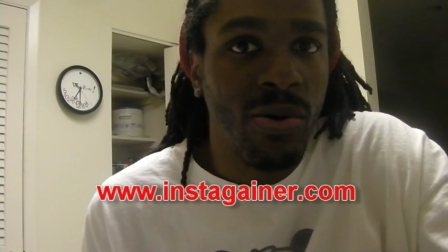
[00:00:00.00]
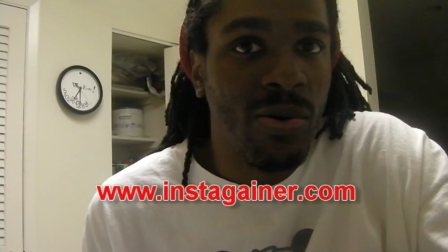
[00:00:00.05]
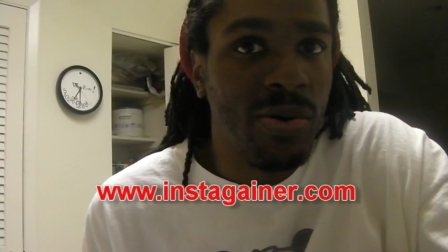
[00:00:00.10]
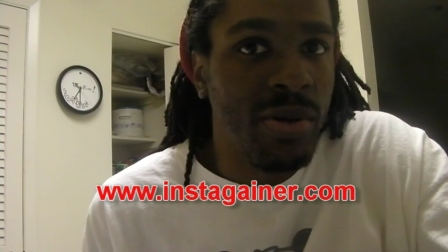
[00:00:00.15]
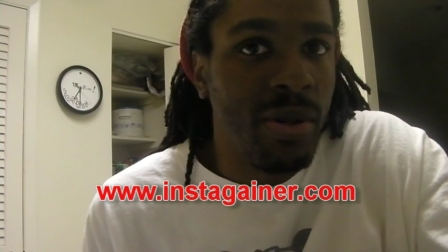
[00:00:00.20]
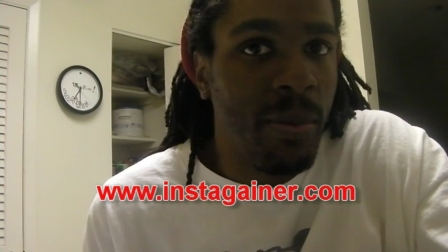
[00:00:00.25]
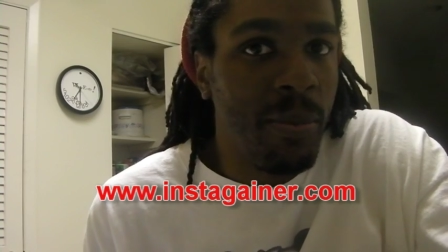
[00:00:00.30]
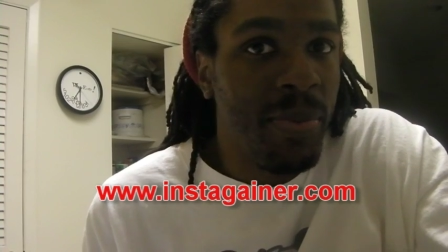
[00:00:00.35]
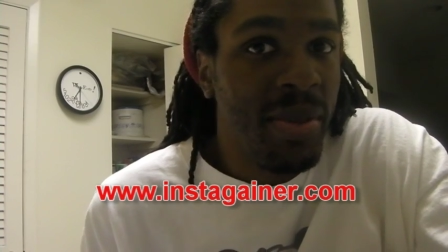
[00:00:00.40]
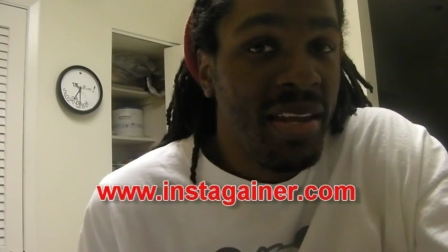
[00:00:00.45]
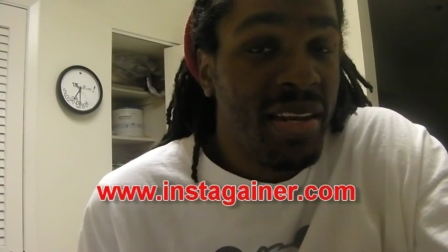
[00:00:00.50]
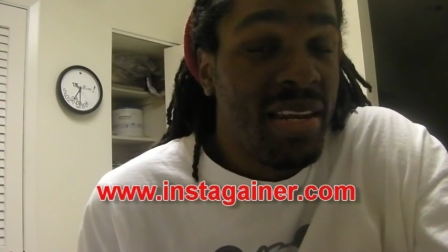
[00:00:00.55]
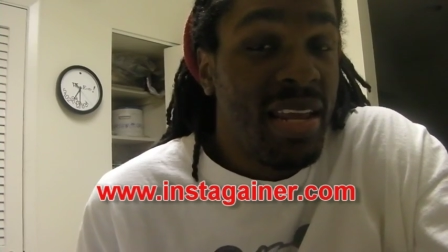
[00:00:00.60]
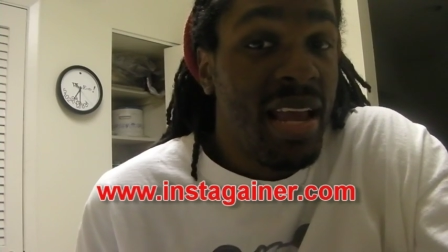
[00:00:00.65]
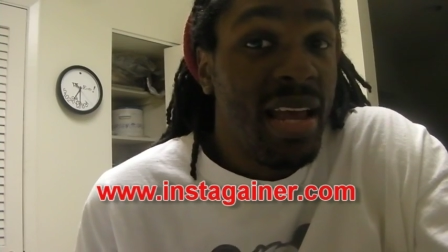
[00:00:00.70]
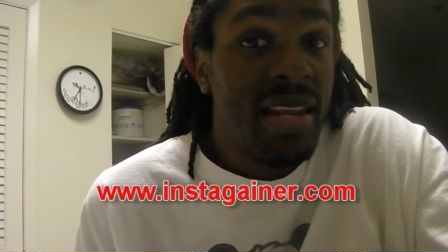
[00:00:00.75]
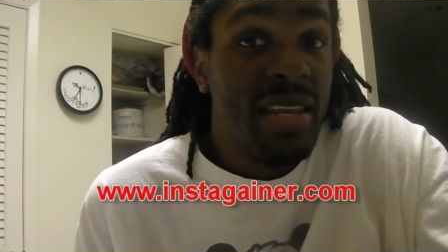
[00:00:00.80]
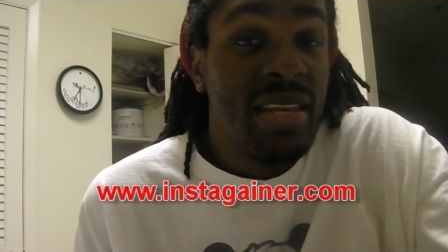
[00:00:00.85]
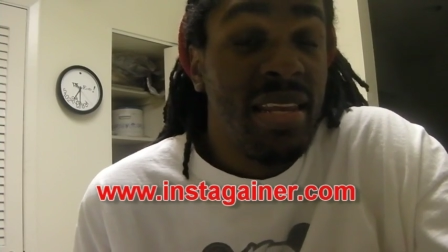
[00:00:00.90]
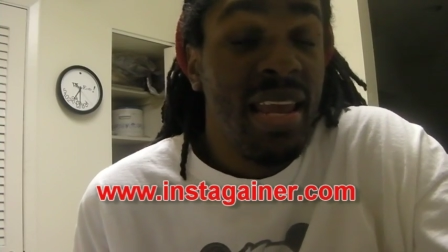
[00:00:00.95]
on a Big
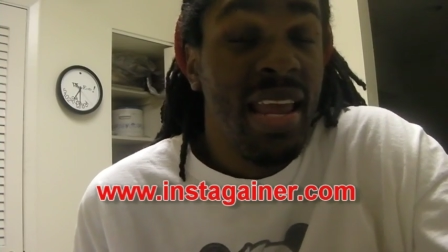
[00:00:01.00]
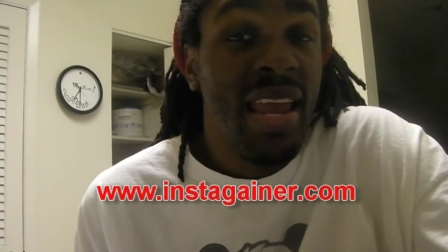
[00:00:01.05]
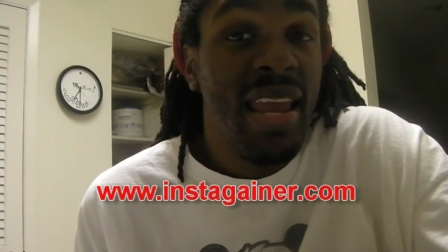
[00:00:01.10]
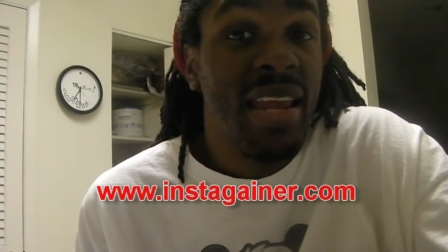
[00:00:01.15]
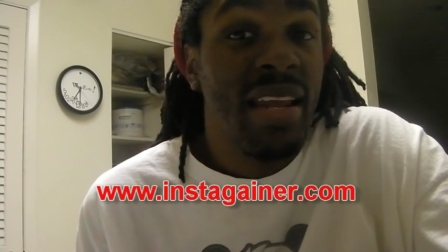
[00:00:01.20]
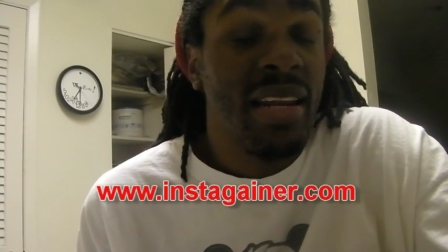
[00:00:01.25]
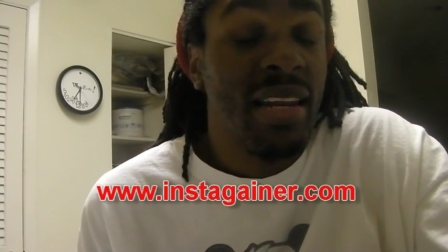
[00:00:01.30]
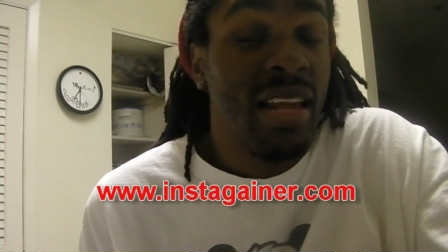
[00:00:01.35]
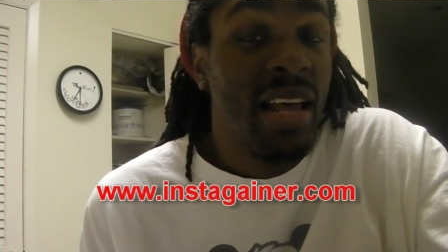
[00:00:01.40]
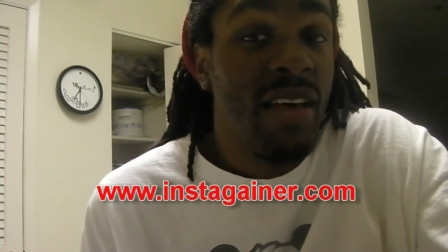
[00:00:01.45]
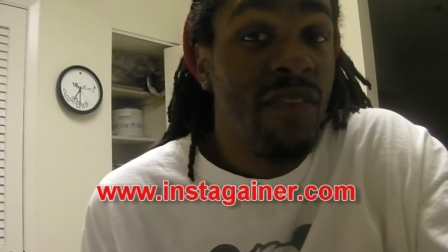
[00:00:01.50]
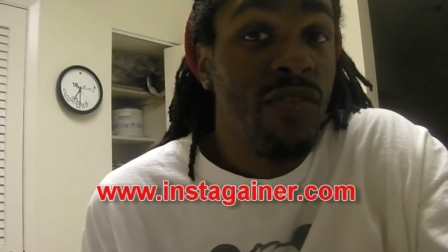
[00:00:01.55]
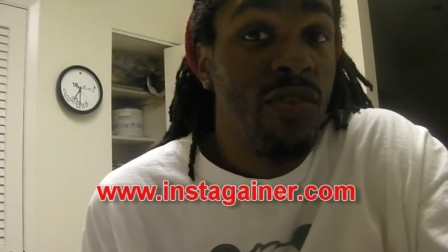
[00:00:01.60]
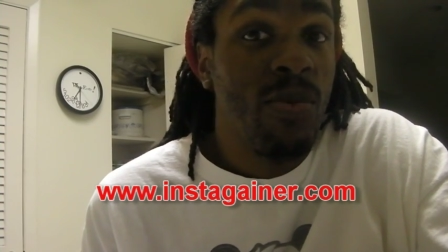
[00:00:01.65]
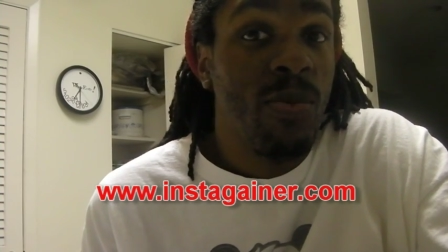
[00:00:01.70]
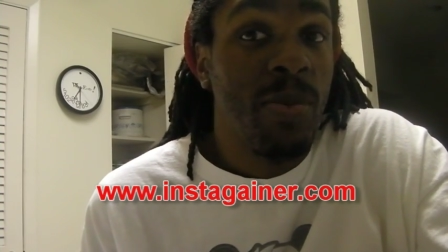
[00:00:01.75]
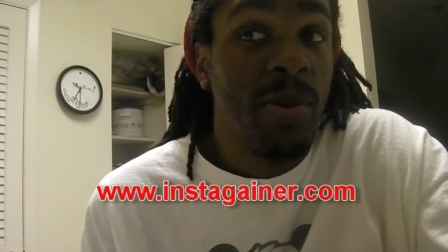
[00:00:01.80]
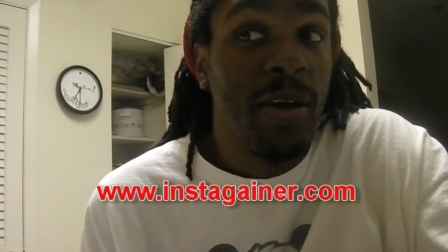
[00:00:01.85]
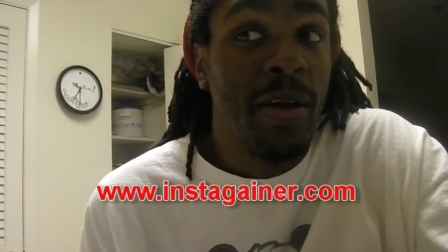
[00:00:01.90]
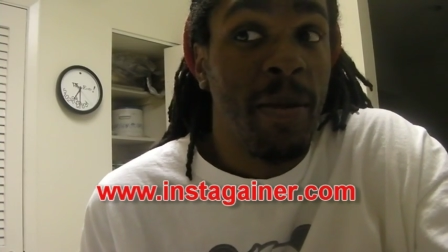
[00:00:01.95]
Daddy Kane
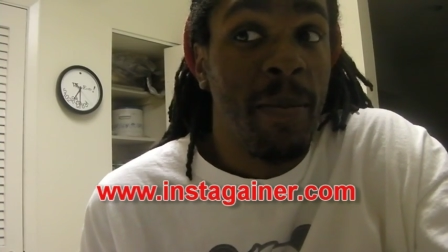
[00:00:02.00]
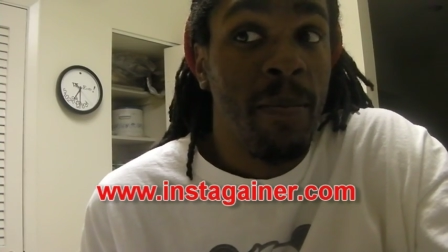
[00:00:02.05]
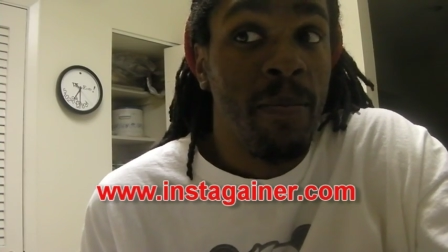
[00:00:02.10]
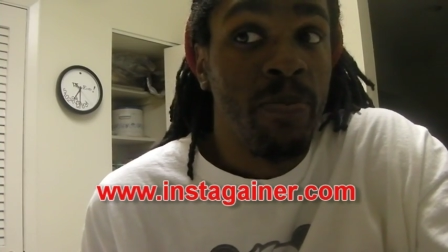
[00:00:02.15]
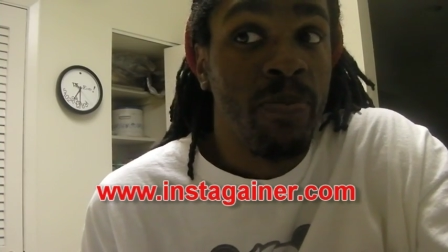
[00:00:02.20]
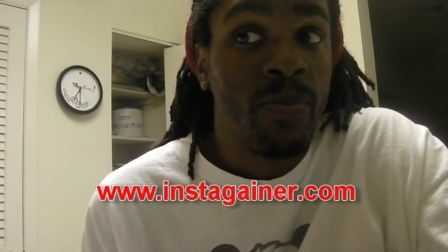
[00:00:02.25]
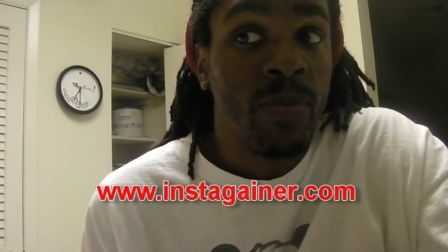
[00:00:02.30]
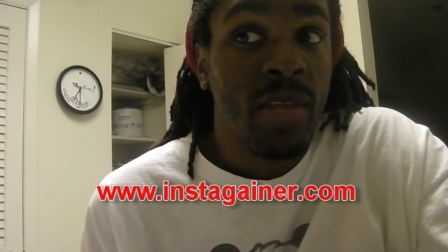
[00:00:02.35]
level, but